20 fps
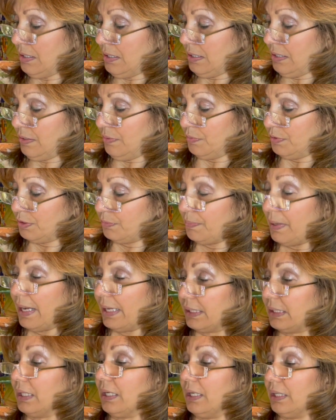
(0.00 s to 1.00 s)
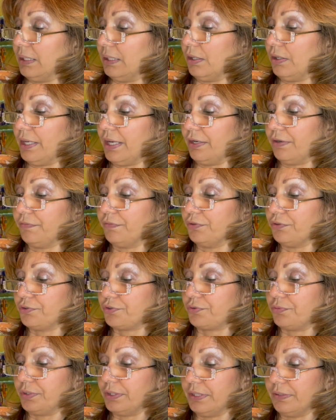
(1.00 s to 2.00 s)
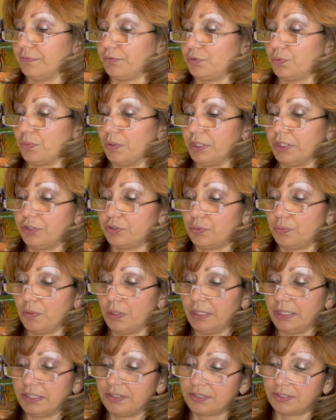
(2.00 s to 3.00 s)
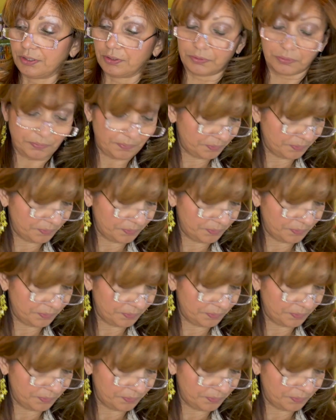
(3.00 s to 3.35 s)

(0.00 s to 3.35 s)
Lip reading: it was back on our anniversary of 2020. So